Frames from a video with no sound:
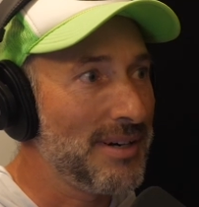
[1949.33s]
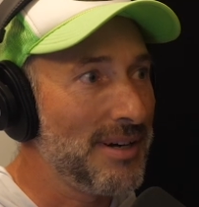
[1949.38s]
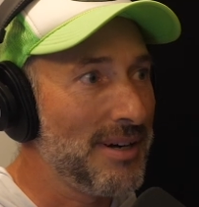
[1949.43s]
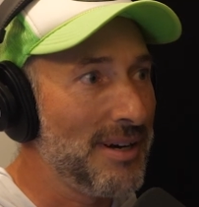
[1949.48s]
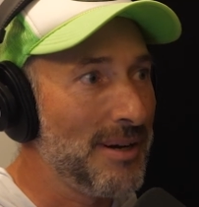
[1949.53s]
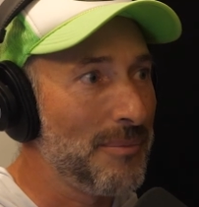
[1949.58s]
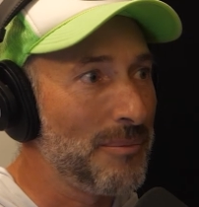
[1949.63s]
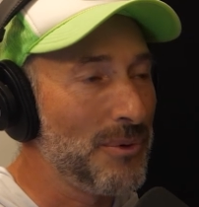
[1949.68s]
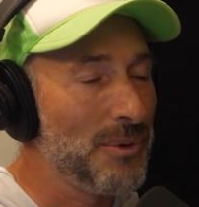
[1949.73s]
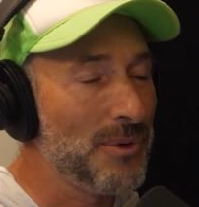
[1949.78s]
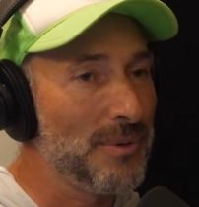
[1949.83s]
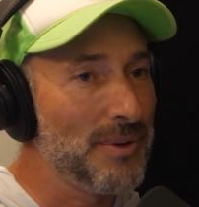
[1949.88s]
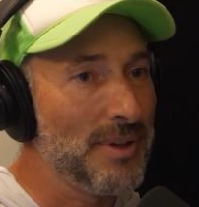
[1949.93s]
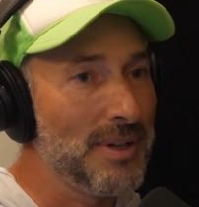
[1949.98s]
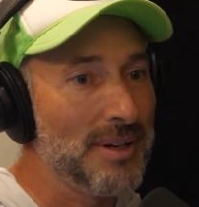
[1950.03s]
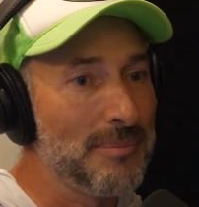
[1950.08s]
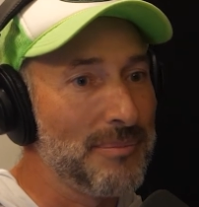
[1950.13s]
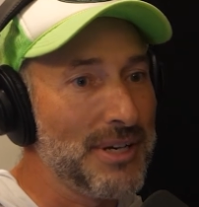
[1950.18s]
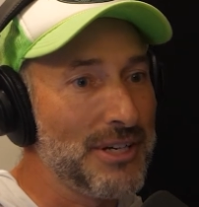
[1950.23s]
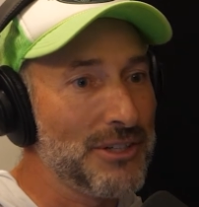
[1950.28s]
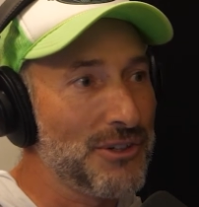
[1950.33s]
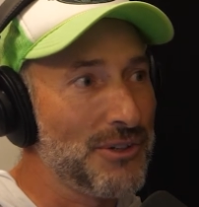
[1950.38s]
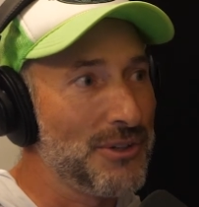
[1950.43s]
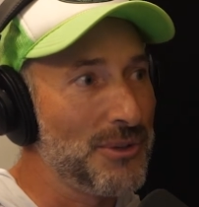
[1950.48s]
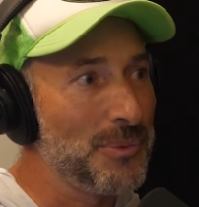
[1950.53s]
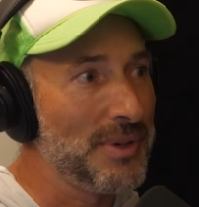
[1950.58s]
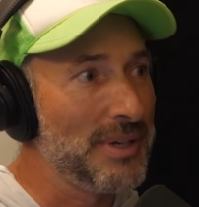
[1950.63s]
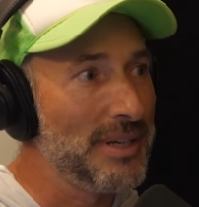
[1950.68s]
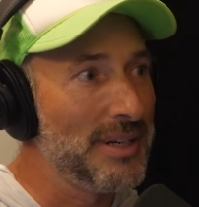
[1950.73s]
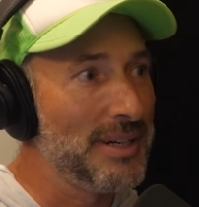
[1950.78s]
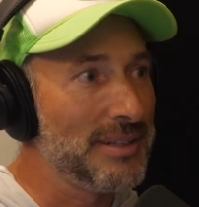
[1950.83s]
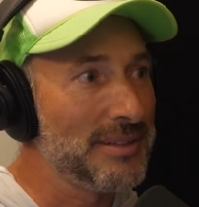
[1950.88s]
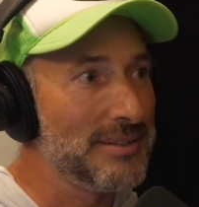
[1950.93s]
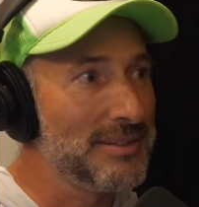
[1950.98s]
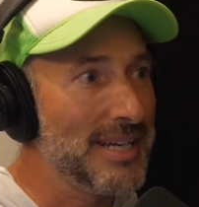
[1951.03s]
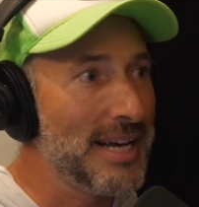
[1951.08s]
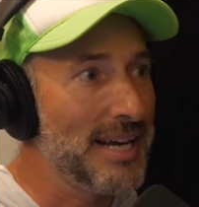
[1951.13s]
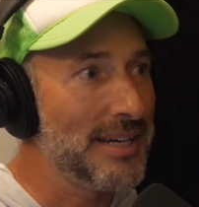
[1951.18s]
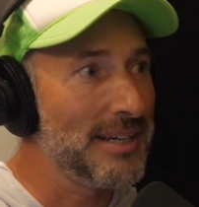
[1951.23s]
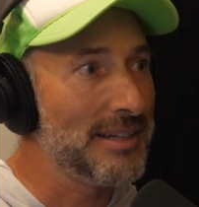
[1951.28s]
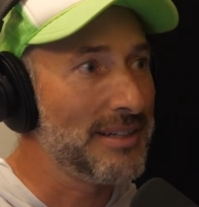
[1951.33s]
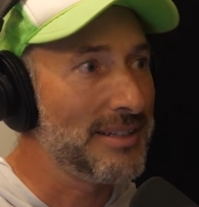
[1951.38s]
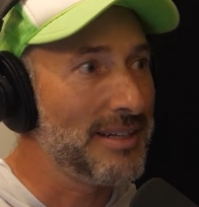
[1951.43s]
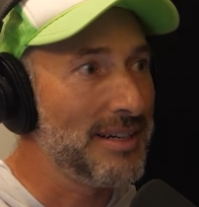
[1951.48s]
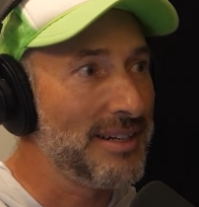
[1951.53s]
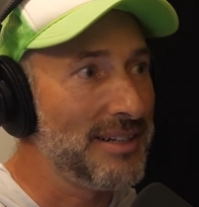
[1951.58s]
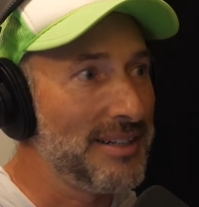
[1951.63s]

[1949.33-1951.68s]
We'll make sure that we tag